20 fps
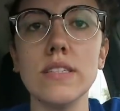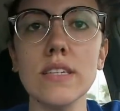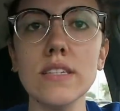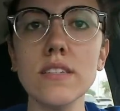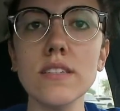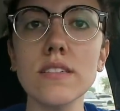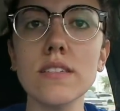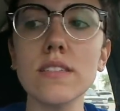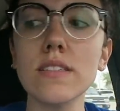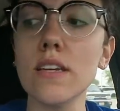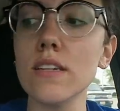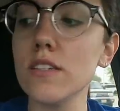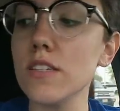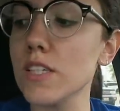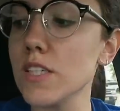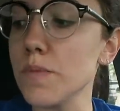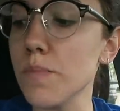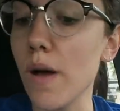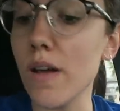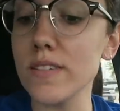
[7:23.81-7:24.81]
Since it's such a
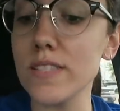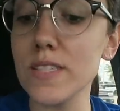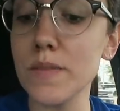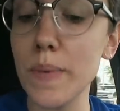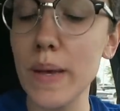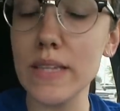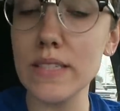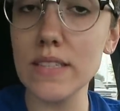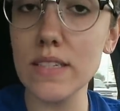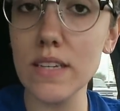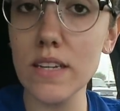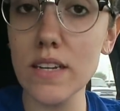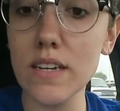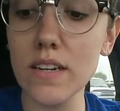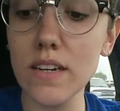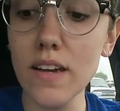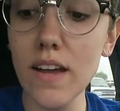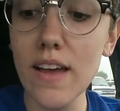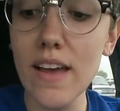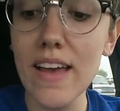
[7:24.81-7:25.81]
small space in
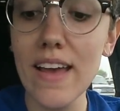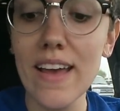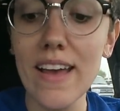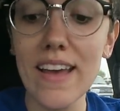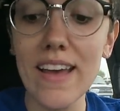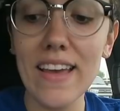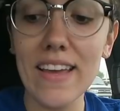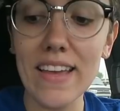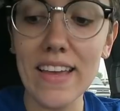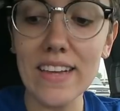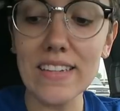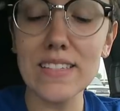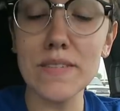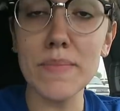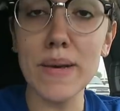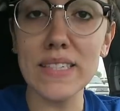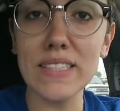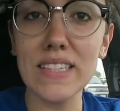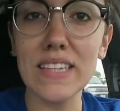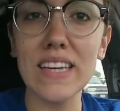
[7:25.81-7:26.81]
here, it gets
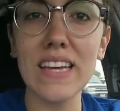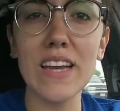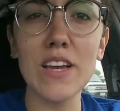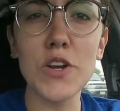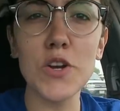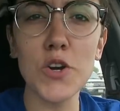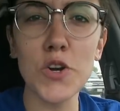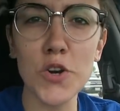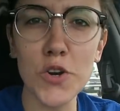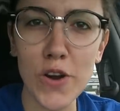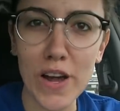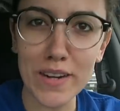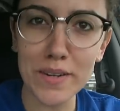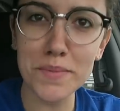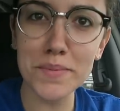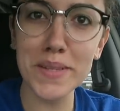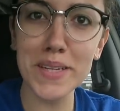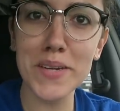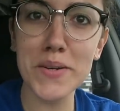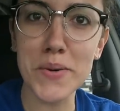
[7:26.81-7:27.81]
messy
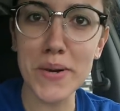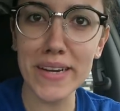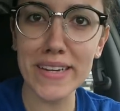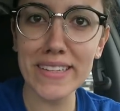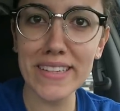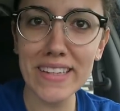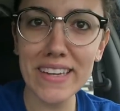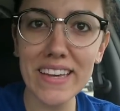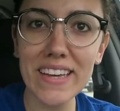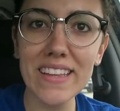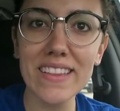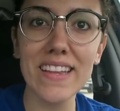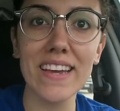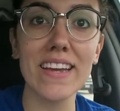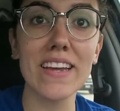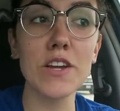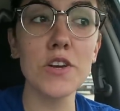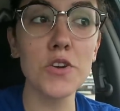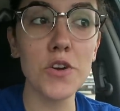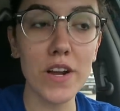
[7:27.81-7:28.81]
incredibly quickly,
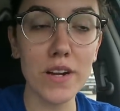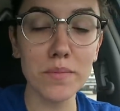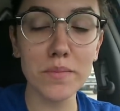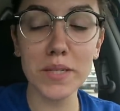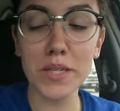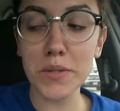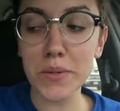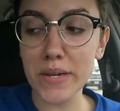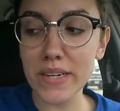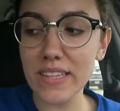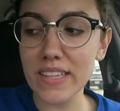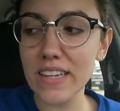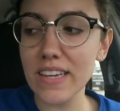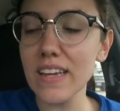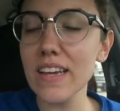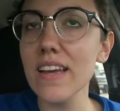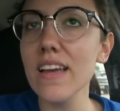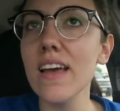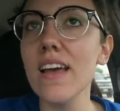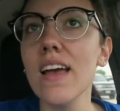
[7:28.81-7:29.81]
like incredibly
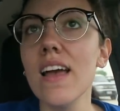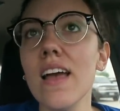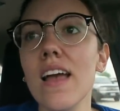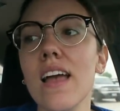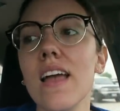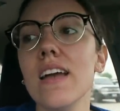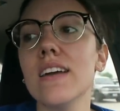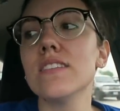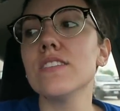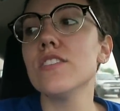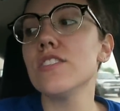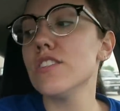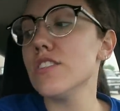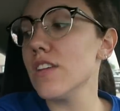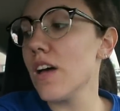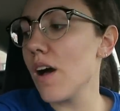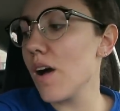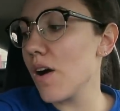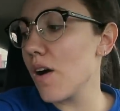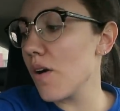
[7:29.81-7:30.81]
quickly. And
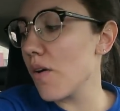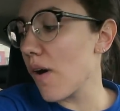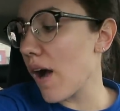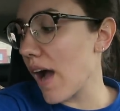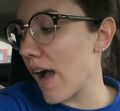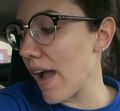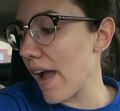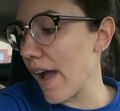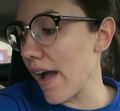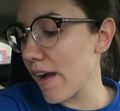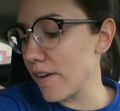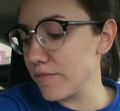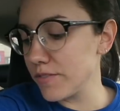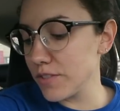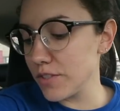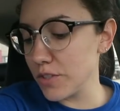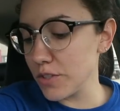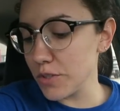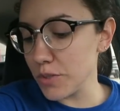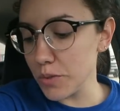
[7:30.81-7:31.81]
so I have
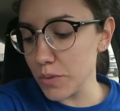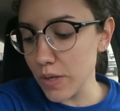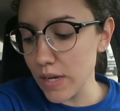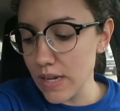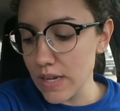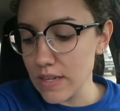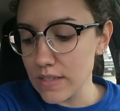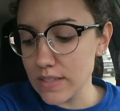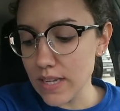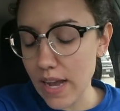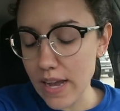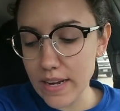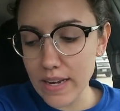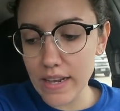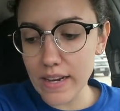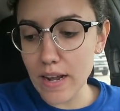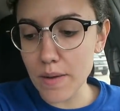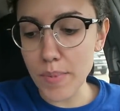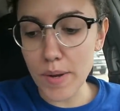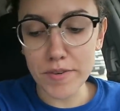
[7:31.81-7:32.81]
to
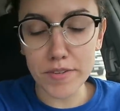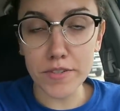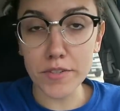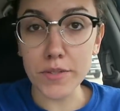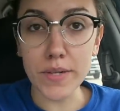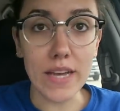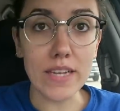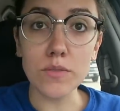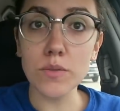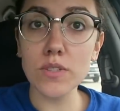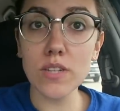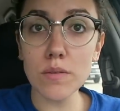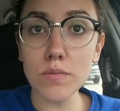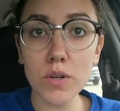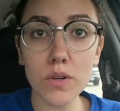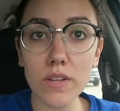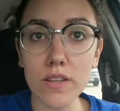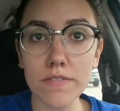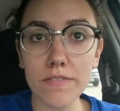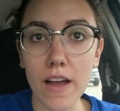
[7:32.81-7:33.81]
tidy it up every few days, which I'm
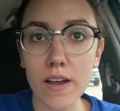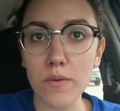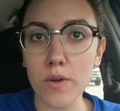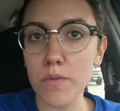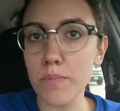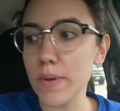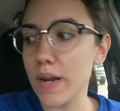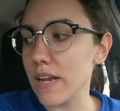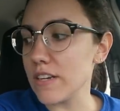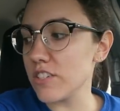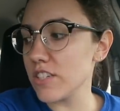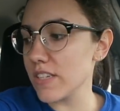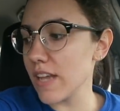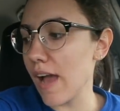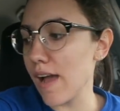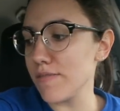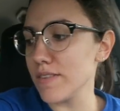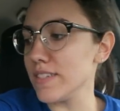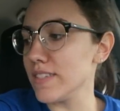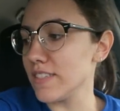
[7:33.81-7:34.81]
totally fine with, but I just
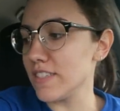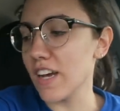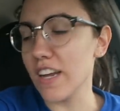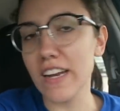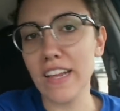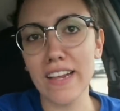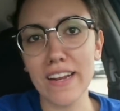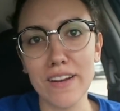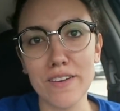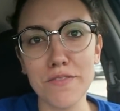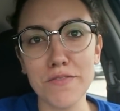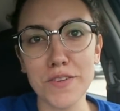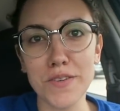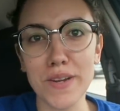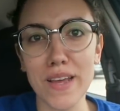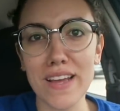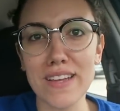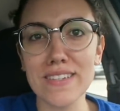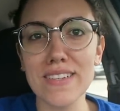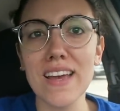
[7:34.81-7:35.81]
haven't done it in a
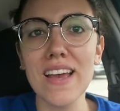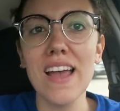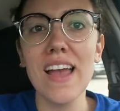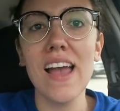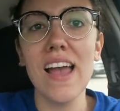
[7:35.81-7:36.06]
few days.